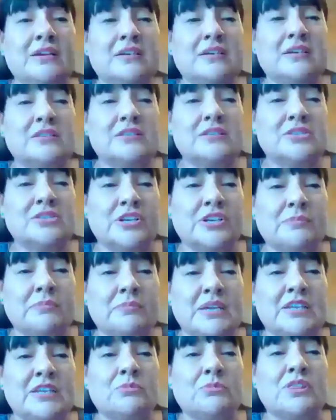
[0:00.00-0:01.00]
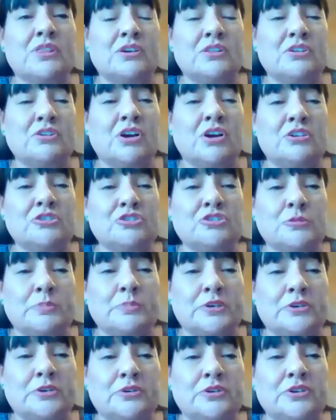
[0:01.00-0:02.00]
started meeting with other
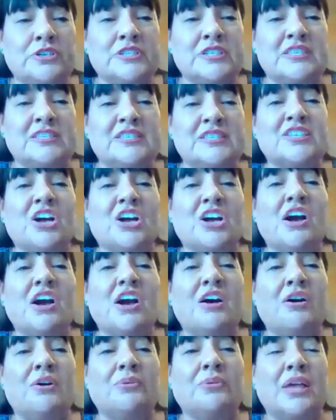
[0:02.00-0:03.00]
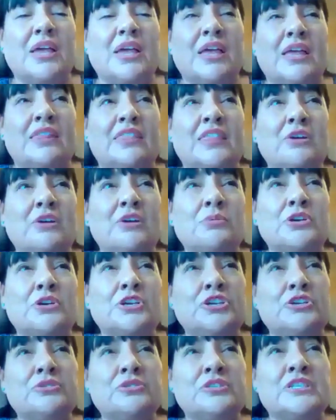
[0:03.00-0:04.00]
entrepreneurs and saw how they were
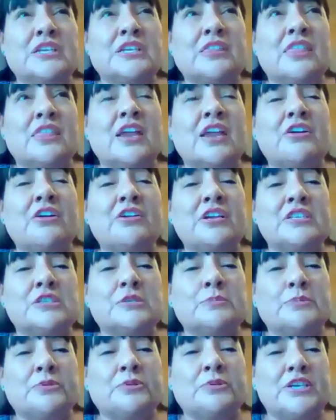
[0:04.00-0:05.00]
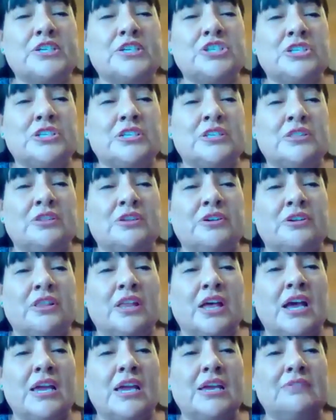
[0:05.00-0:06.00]
using their inspiration in their
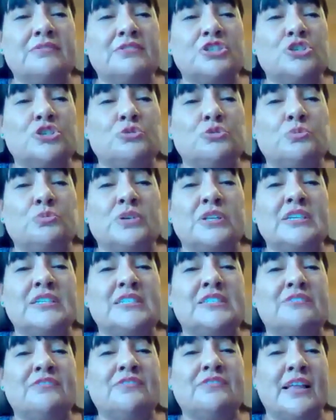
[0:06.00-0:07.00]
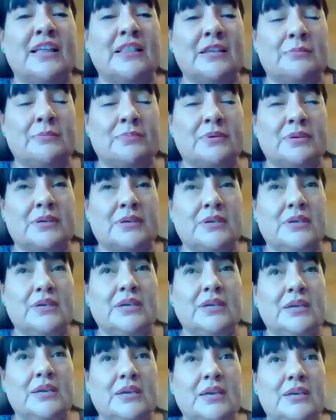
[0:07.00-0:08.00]
lives to really develop
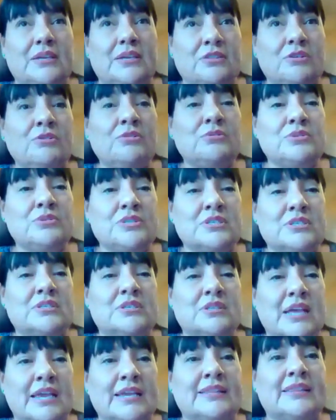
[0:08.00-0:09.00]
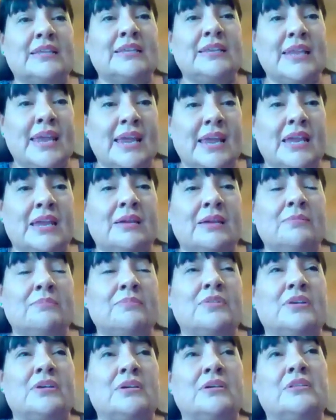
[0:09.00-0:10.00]
those, like the
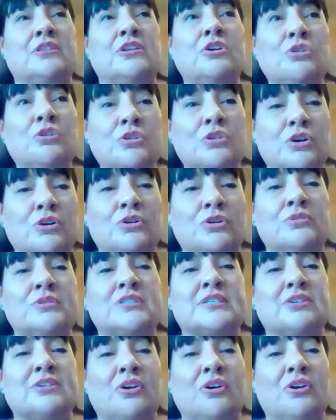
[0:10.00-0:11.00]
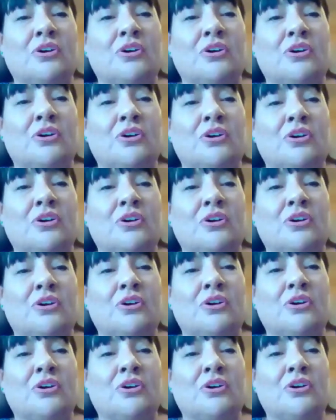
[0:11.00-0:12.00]
name, the logos, and
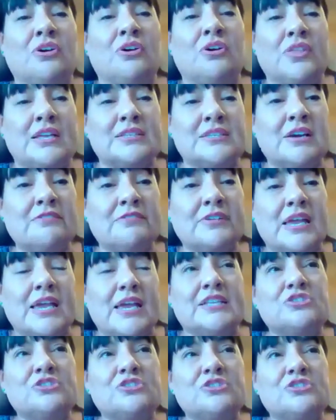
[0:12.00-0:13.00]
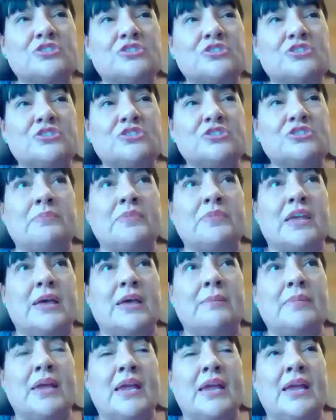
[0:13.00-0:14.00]
all that stuff. And so I
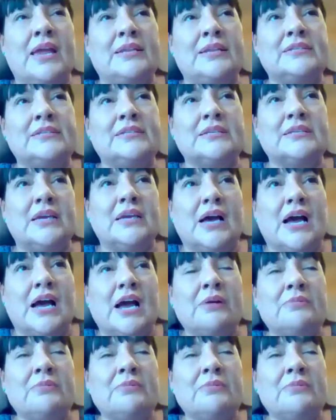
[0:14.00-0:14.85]
really learned from them,